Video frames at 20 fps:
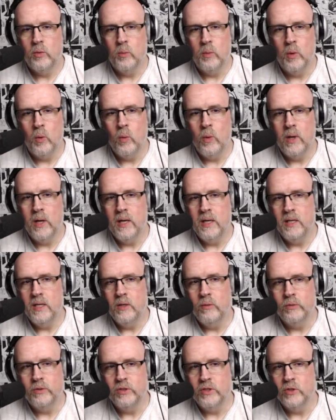But what I
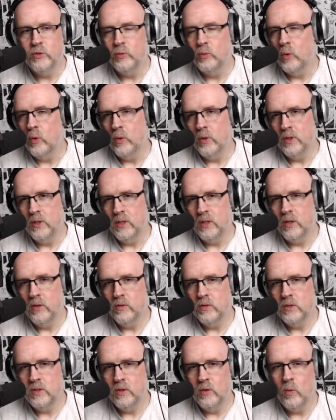did was just record the
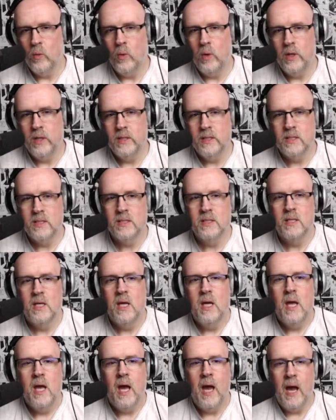acoustic once
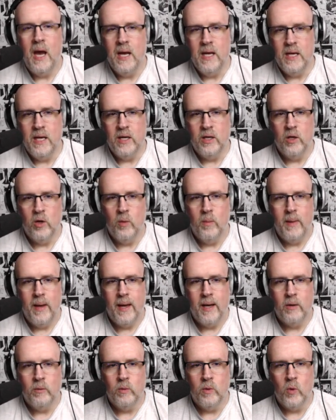and then go
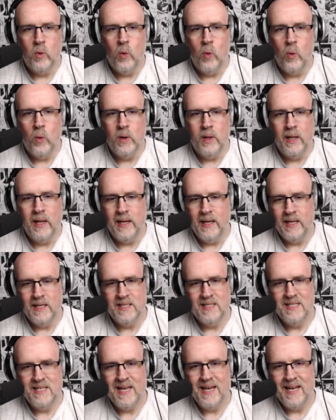back and record like a
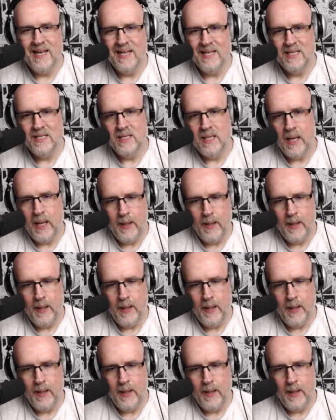second